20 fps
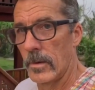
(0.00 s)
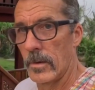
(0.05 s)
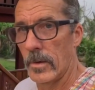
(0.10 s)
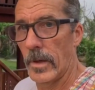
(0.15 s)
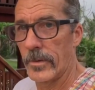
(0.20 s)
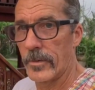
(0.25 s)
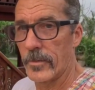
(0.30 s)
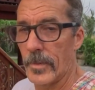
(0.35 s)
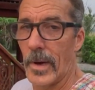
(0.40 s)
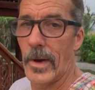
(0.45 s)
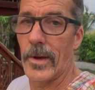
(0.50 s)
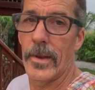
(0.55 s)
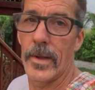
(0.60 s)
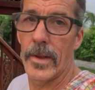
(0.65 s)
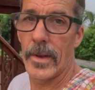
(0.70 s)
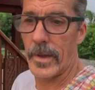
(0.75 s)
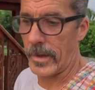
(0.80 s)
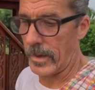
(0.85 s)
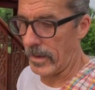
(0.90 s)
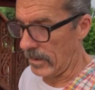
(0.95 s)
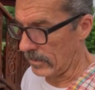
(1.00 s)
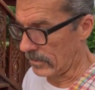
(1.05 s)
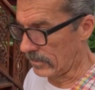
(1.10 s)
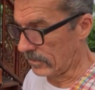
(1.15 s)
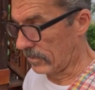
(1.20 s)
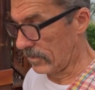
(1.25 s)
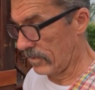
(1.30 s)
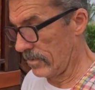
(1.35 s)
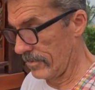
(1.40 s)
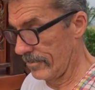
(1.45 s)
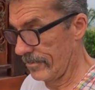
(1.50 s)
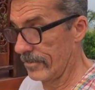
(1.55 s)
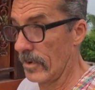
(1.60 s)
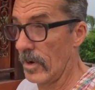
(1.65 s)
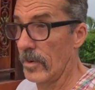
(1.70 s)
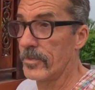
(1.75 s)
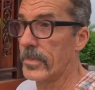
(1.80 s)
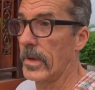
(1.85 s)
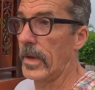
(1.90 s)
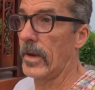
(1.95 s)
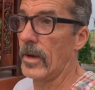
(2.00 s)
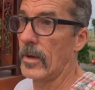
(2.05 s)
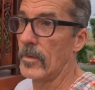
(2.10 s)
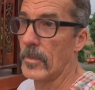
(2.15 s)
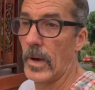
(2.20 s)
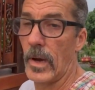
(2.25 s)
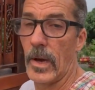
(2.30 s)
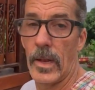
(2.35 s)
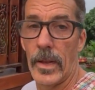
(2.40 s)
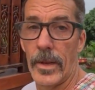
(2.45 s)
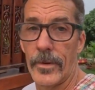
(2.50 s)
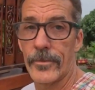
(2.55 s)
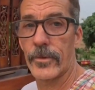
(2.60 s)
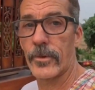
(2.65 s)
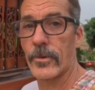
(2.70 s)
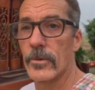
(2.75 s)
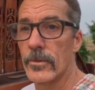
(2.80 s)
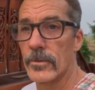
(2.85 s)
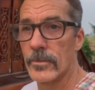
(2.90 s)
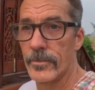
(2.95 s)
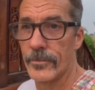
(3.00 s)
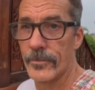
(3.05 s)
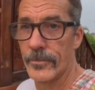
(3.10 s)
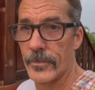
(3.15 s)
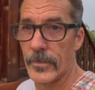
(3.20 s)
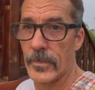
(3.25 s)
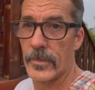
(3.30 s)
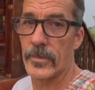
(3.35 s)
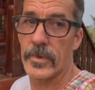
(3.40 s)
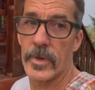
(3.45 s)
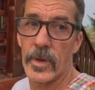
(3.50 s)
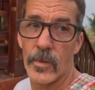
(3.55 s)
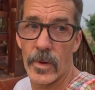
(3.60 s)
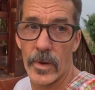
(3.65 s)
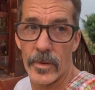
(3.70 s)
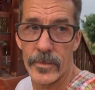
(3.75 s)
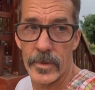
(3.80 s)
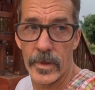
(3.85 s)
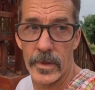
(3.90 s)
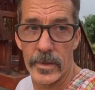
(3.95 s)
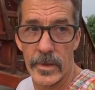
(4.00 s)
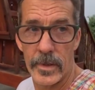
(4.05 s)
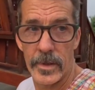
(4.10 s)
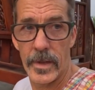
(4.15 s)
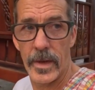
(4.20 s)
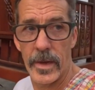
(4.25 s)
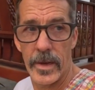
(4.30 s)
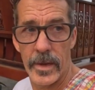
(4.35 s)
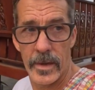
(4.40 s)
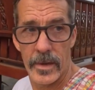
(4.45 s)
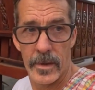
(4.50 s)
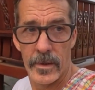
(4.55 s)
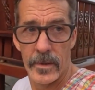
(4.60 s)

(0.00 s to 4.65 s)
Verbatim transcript: that's about it, I guess. Update on my electrical, see what I've done today.